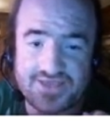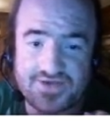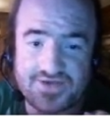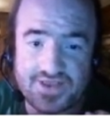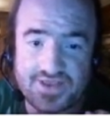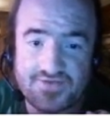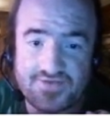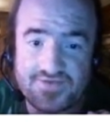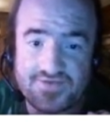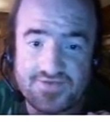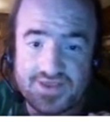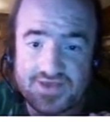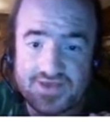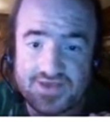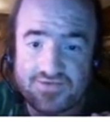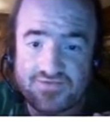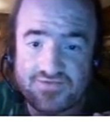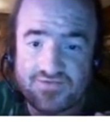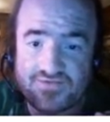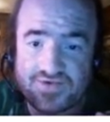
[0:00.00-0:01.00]
That link to
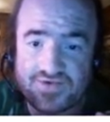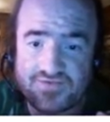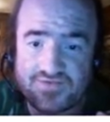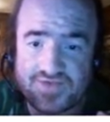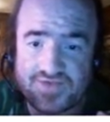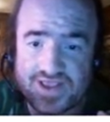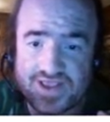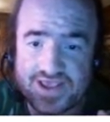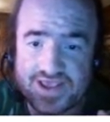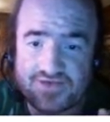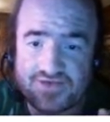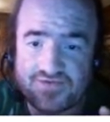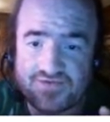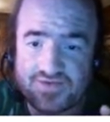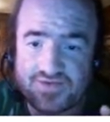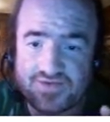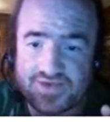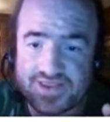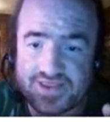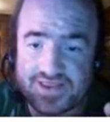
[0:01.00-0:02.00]
the video
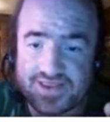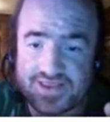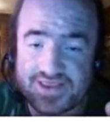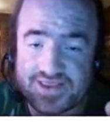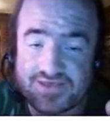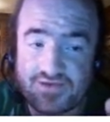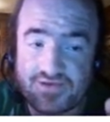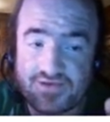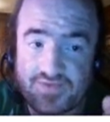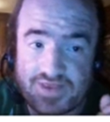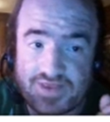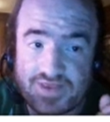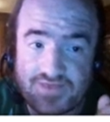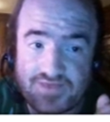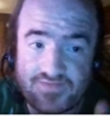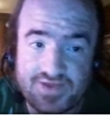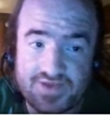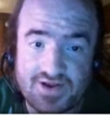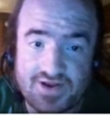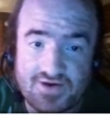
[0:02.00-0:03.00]
video will be the
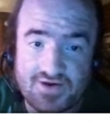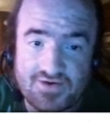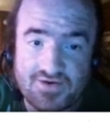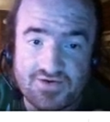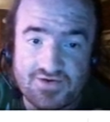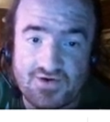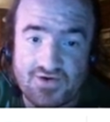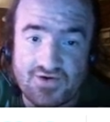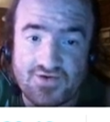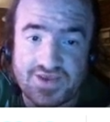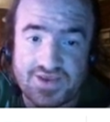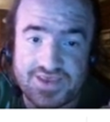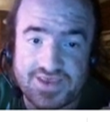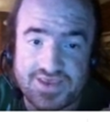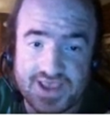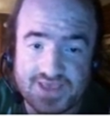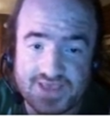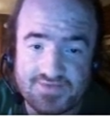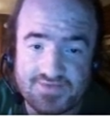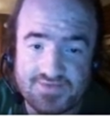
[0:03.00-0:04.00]
description below.
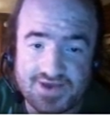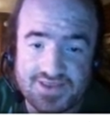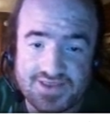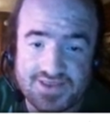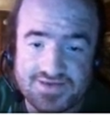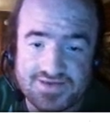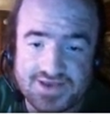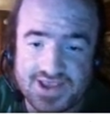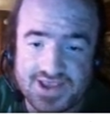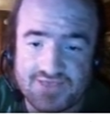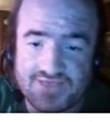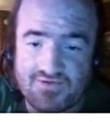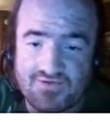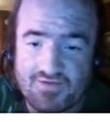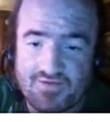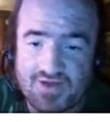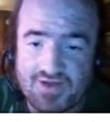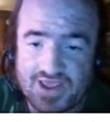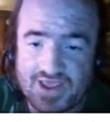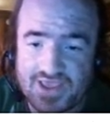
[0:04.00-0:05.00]
Go and check them out.
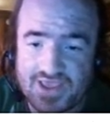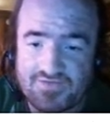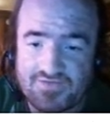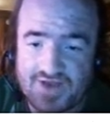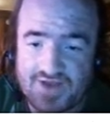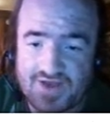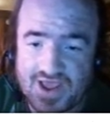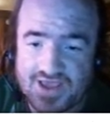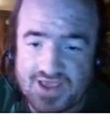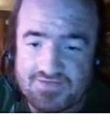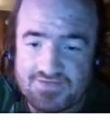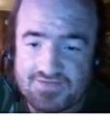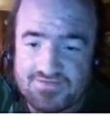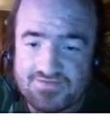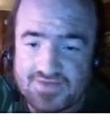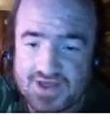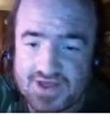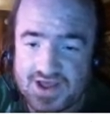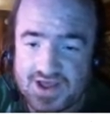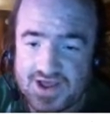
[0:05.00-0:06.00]
And Boba like if you
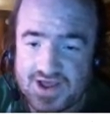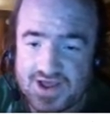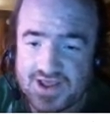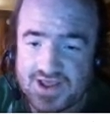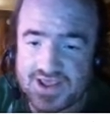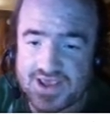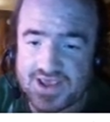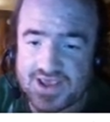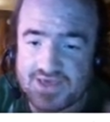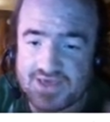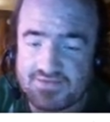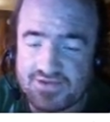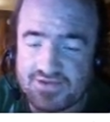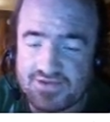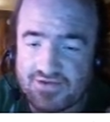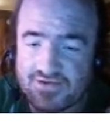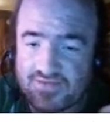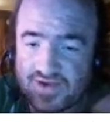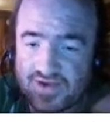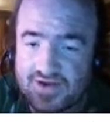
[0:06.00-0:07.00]
like.
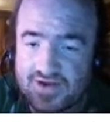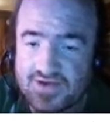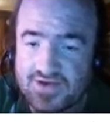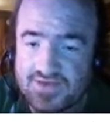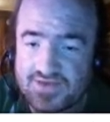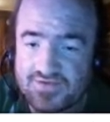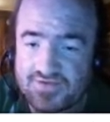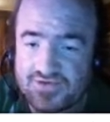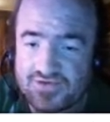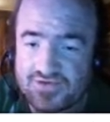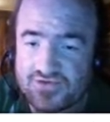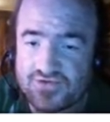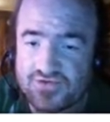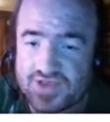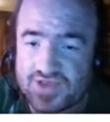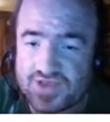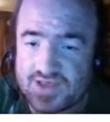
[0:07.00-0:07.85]
And comment down below if you